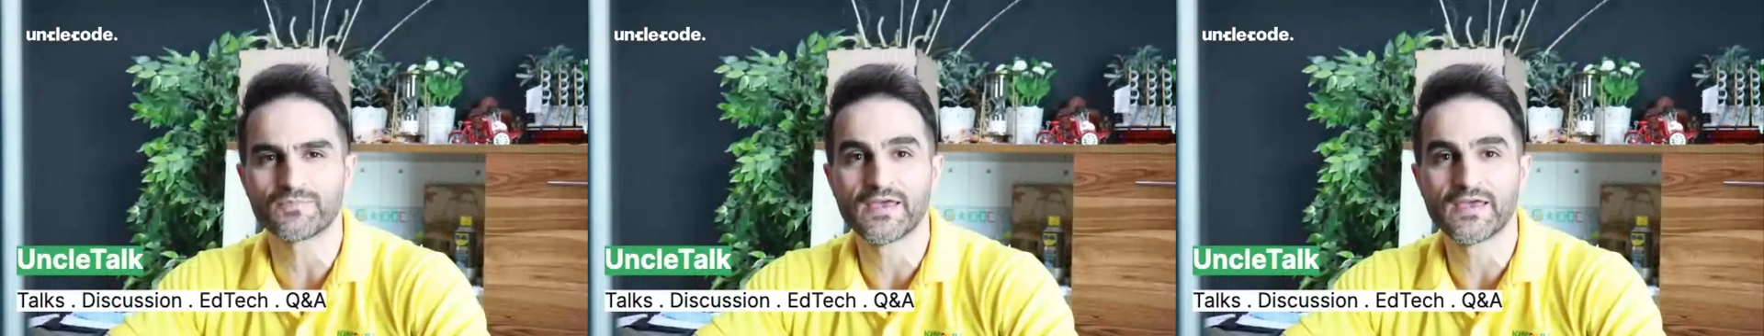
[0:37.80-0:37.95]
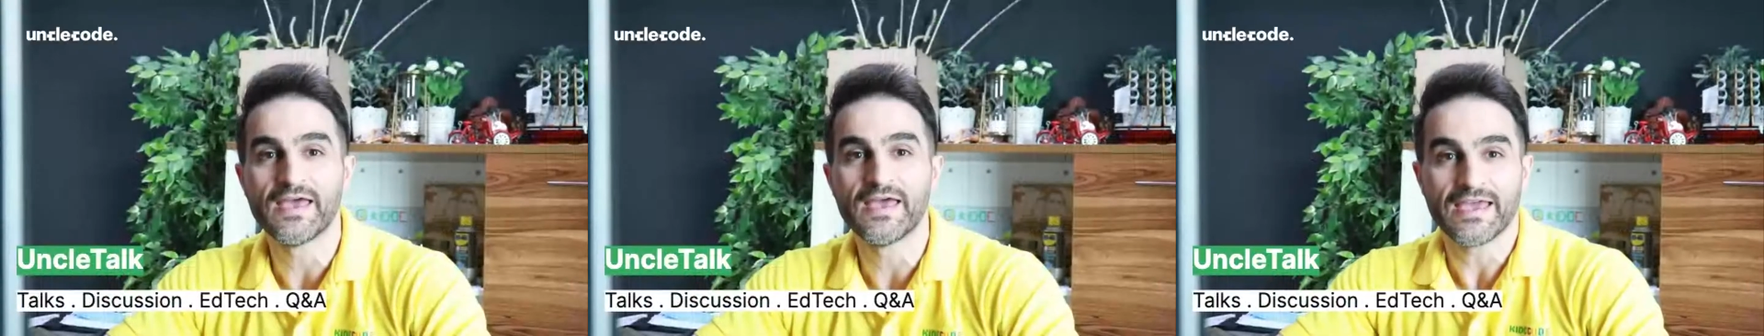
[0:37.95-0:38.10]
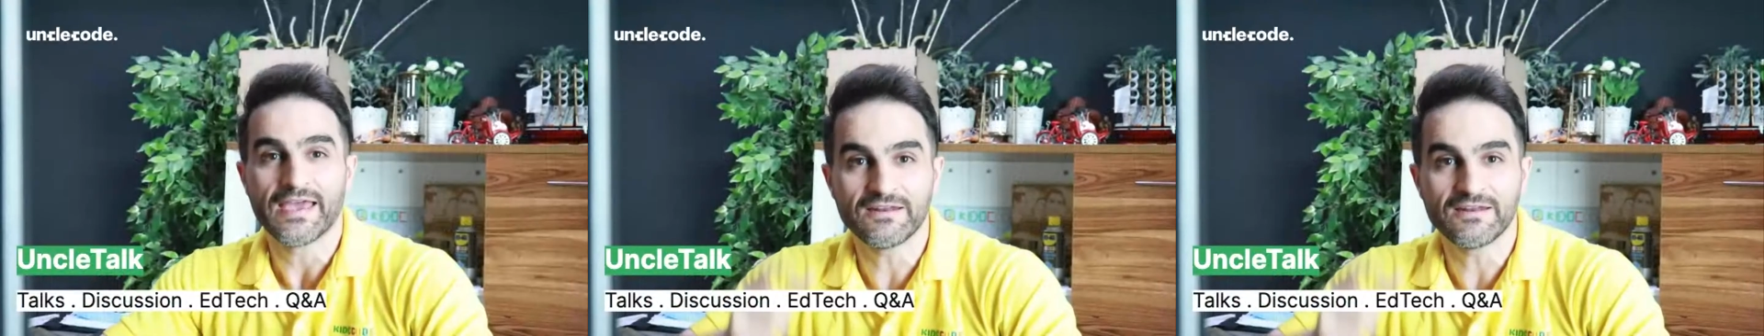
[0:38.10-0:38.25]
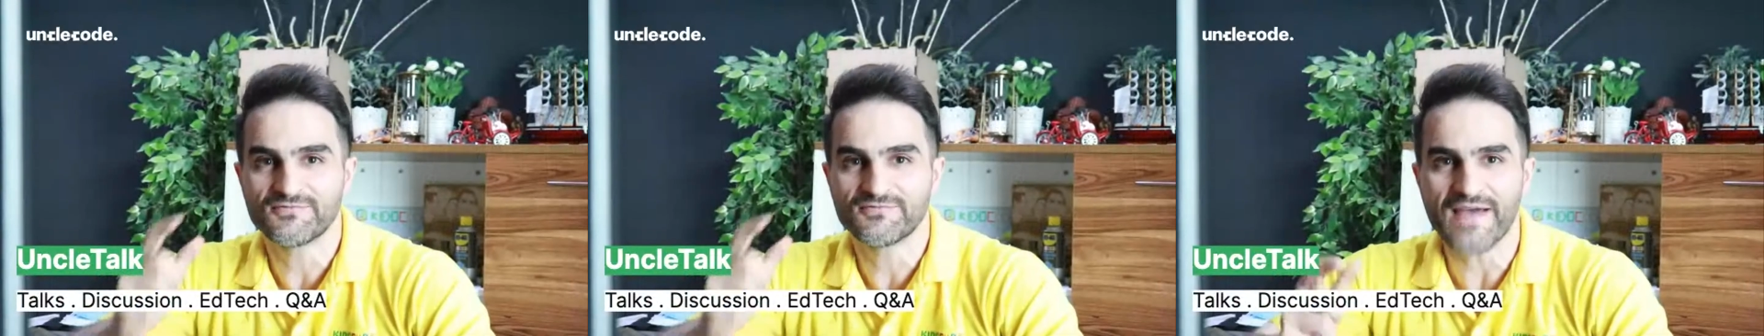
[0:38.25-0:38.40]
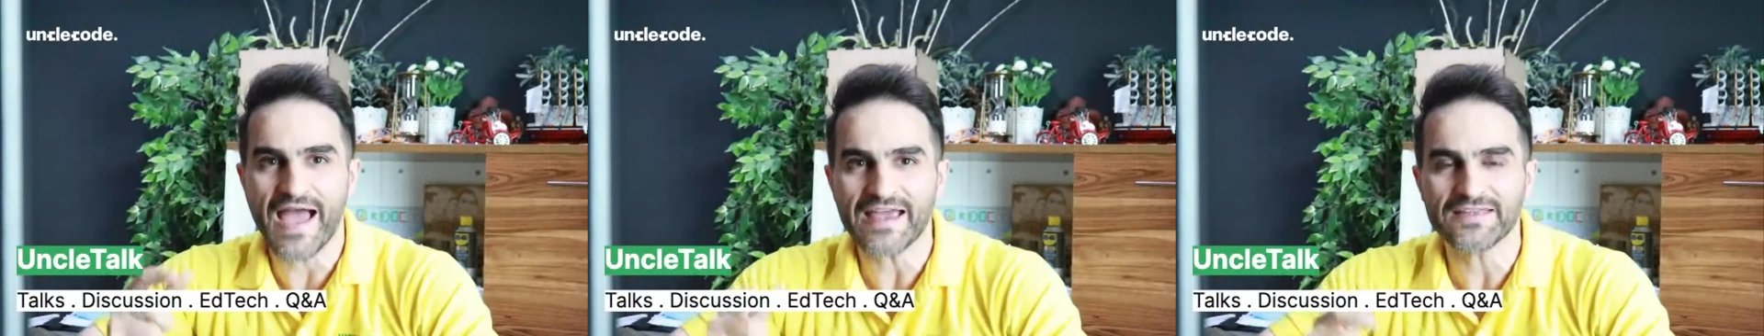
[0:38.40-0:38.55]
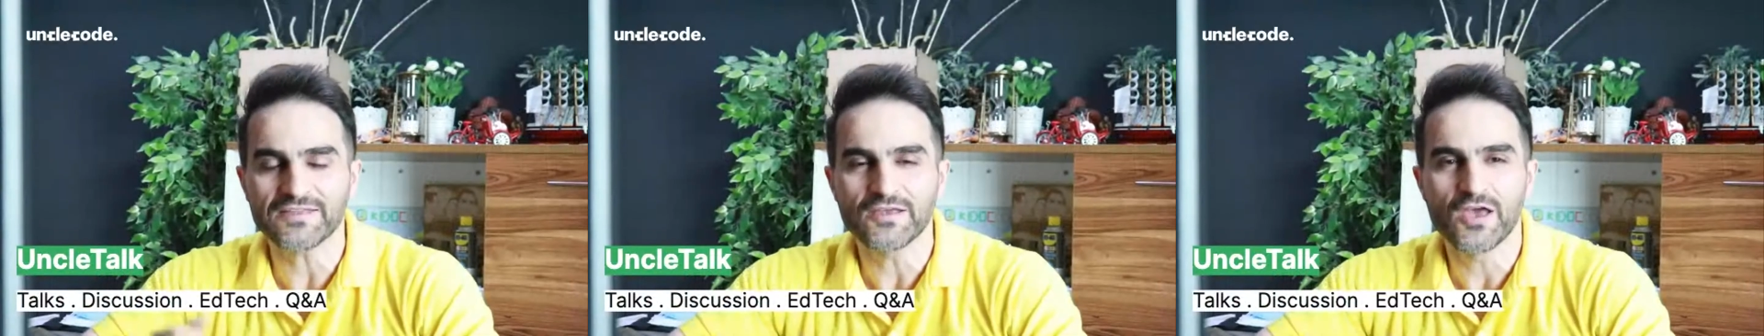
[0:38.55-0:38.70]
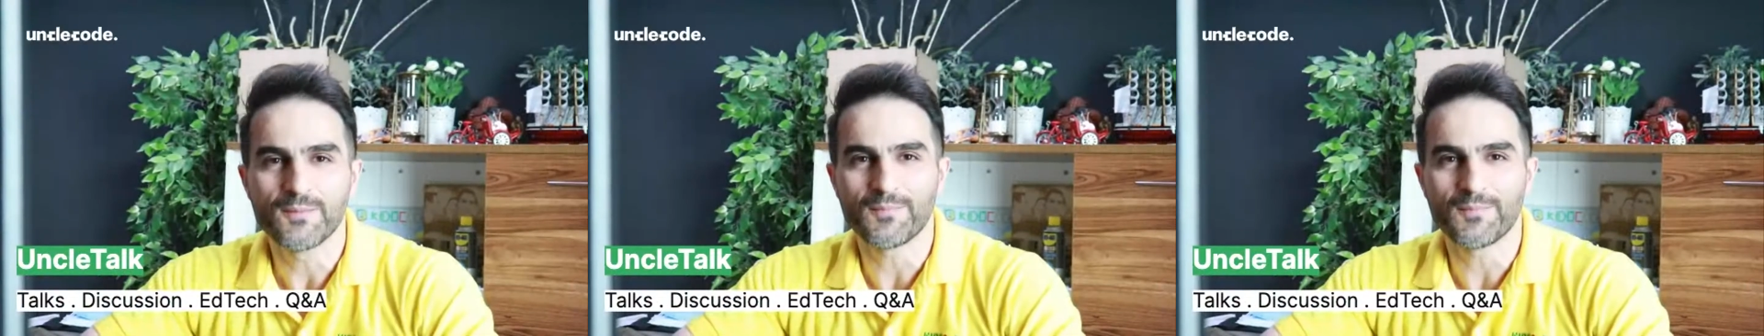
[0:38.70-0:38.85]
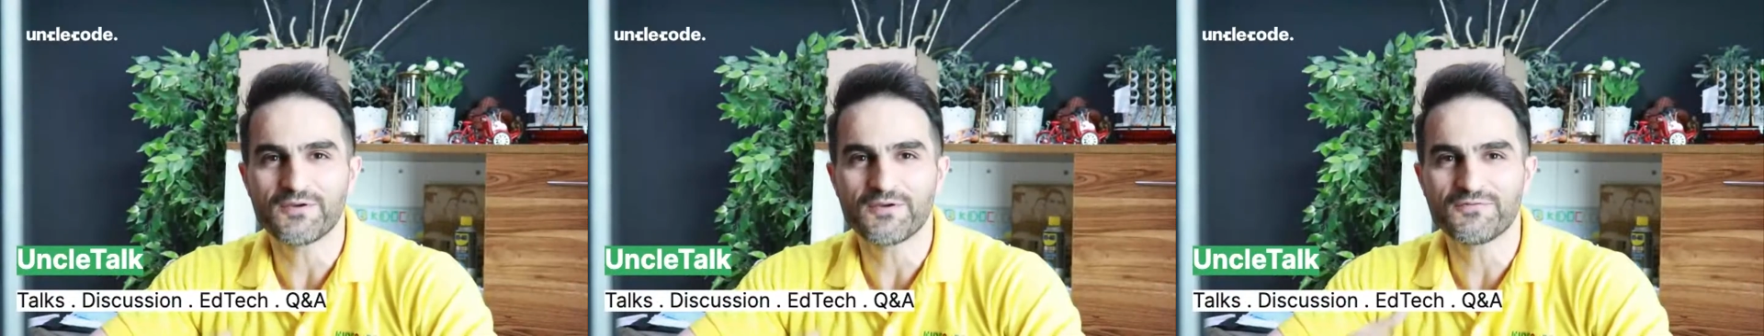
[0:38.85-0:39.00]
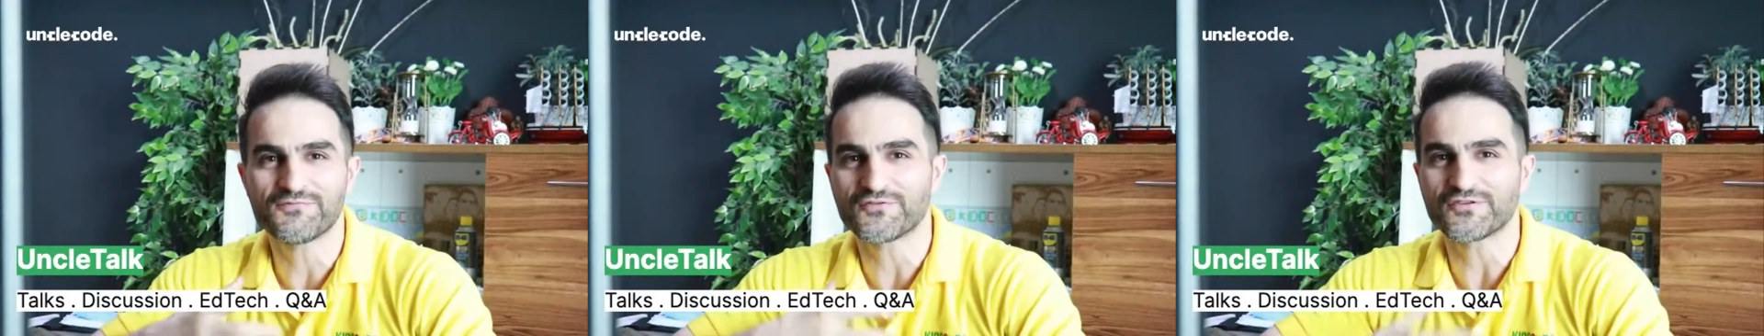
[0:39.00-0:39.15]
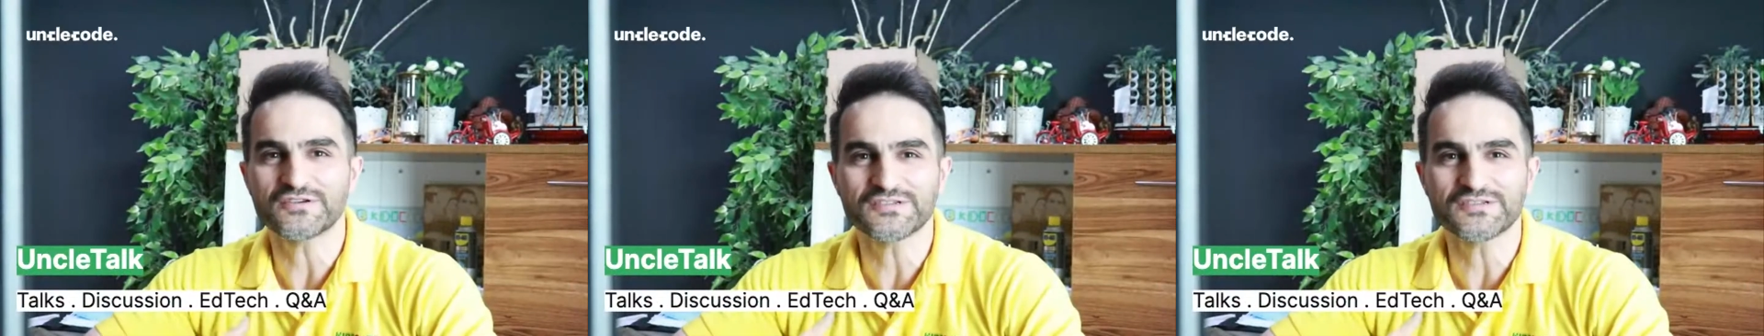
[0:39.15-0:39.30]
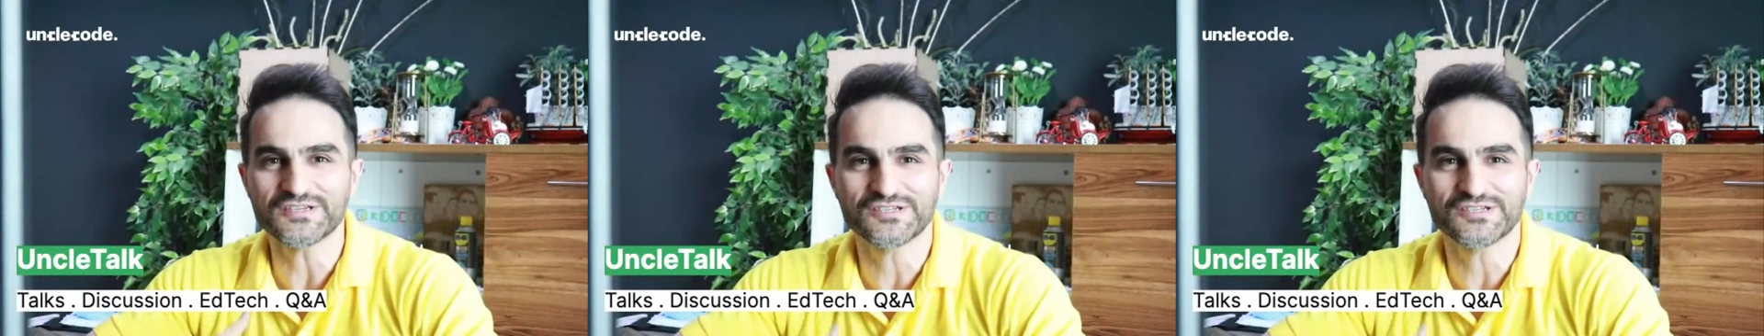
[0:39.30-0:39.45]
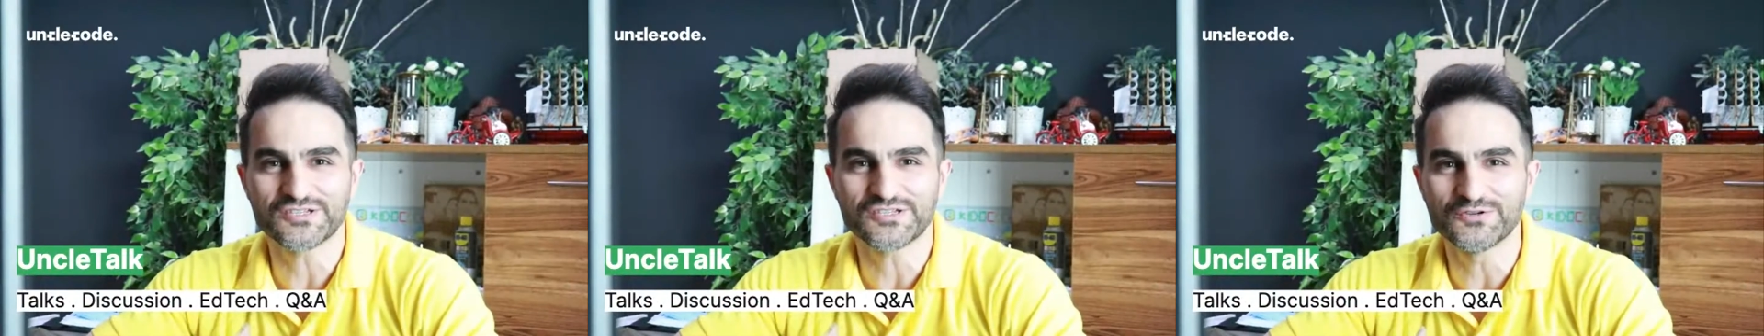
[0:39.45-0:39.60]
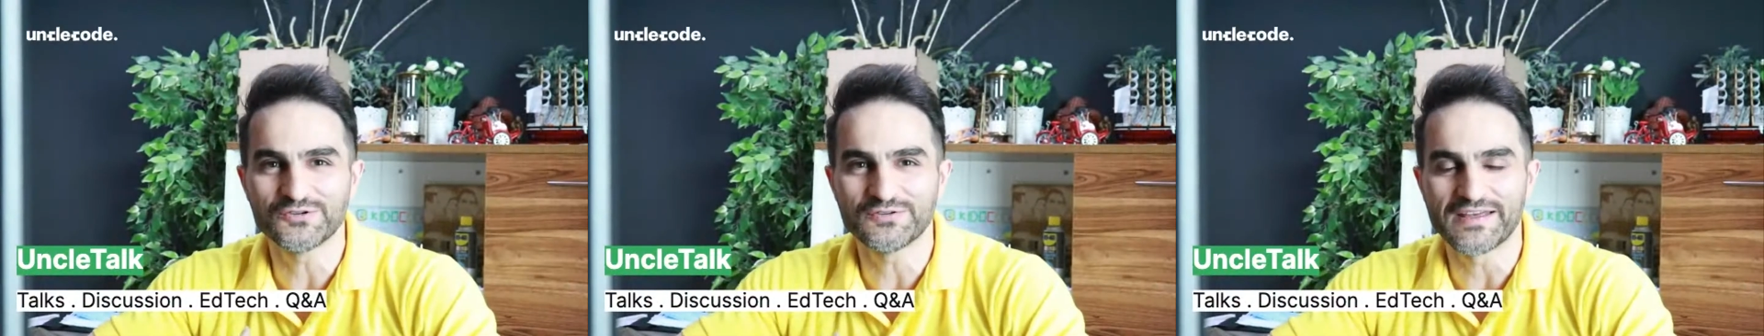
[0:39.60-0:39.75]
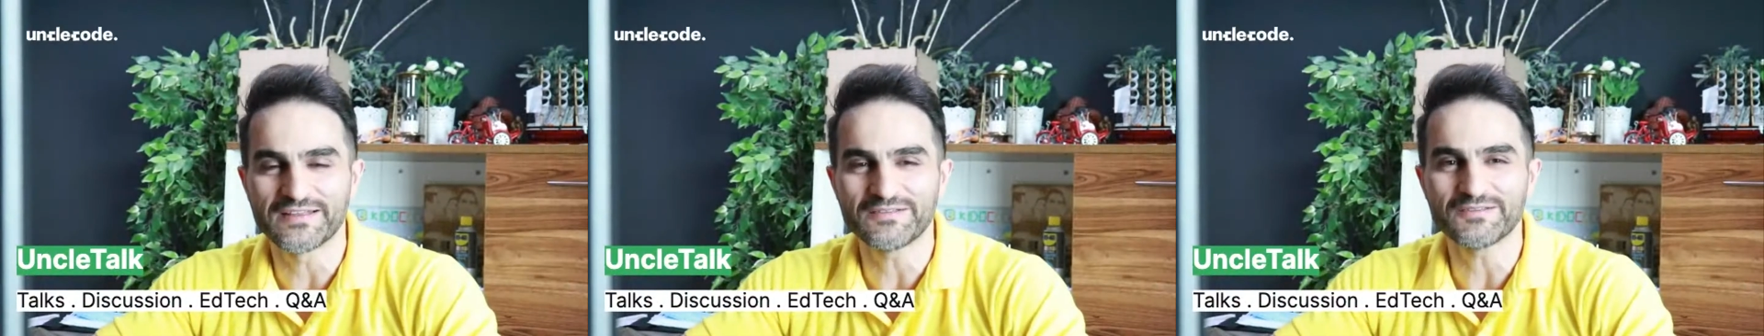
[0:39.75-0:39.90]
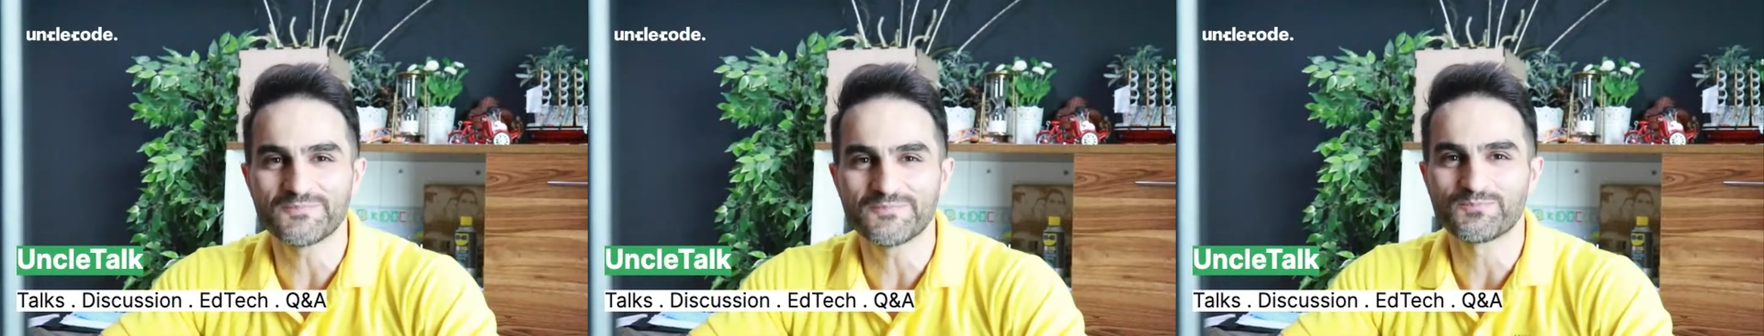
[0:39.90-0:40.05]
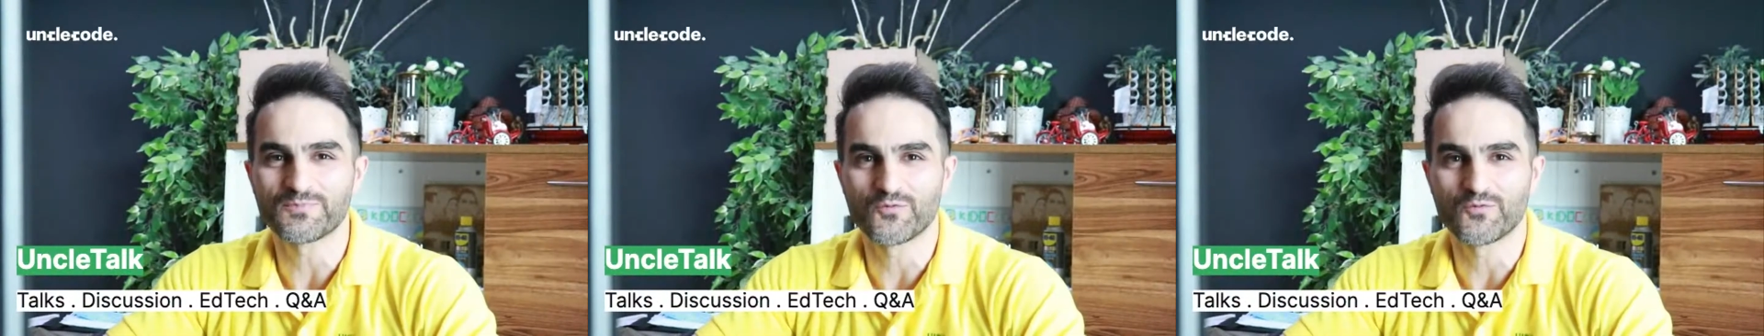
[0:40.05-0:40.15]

In fact, my first student